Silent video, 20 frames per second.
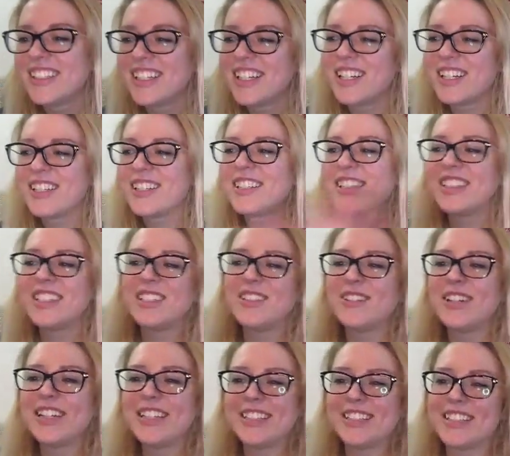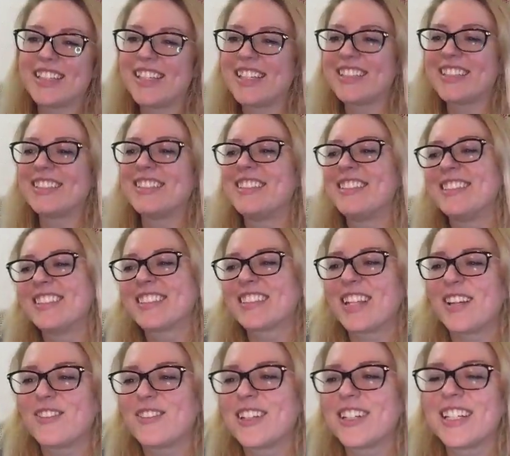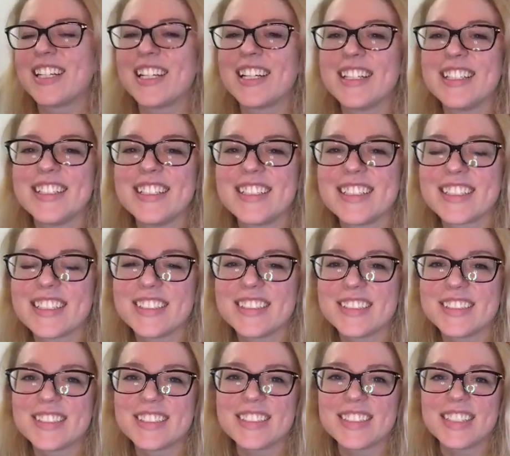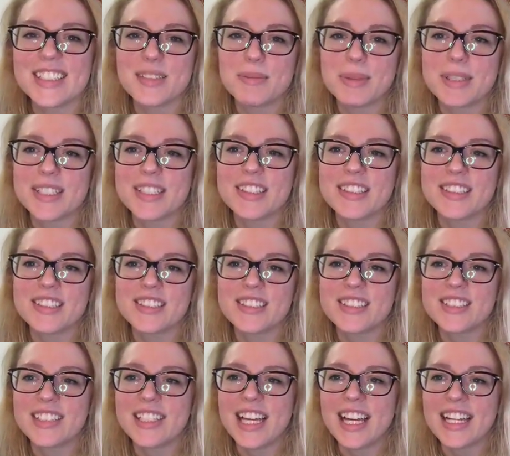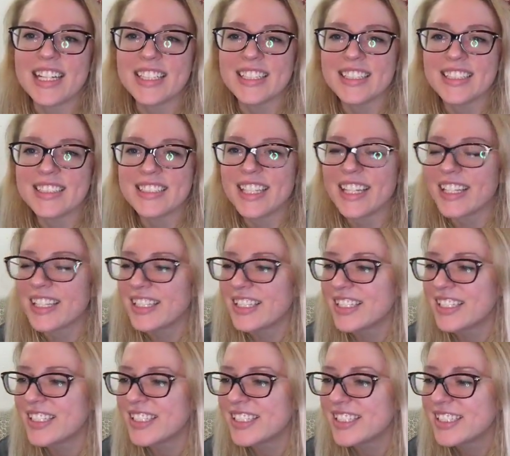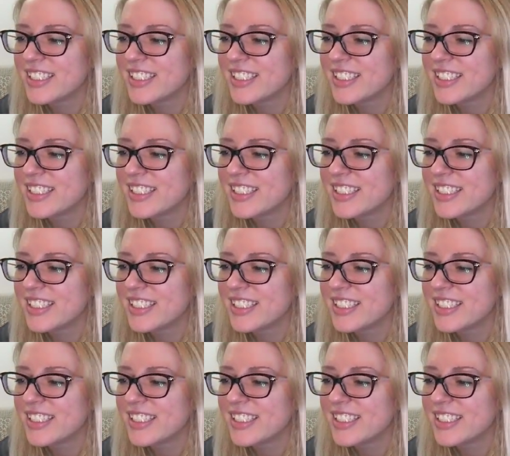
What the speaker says: I already went and like discovered it because apparently there's a lag. It's like a